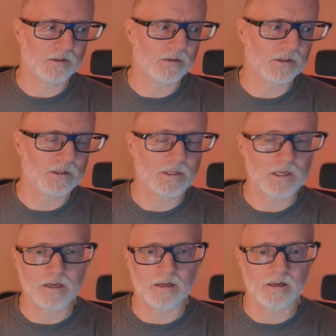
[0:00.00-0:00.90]
can
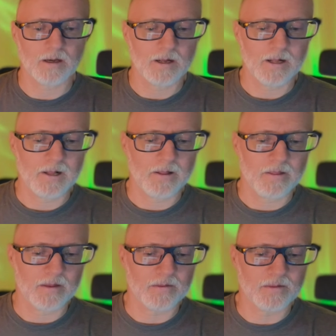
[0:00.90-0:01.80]
see,
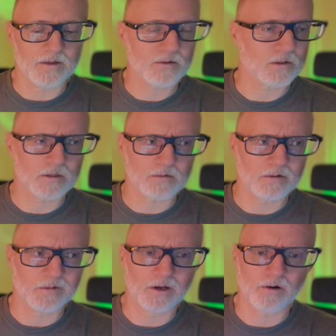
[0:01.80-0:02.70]
these are
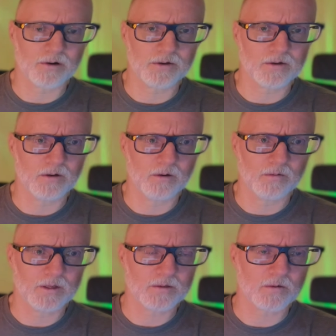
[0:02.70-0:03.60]
extremely hard to do.
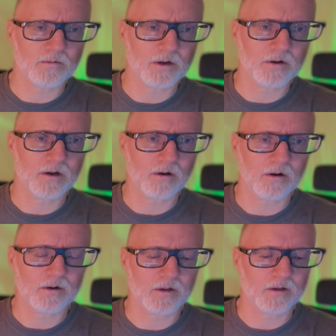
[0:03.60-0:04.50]
These are very
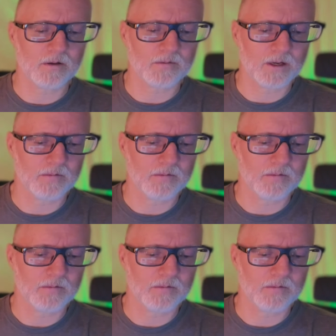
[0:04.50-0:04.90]
hard. You have to have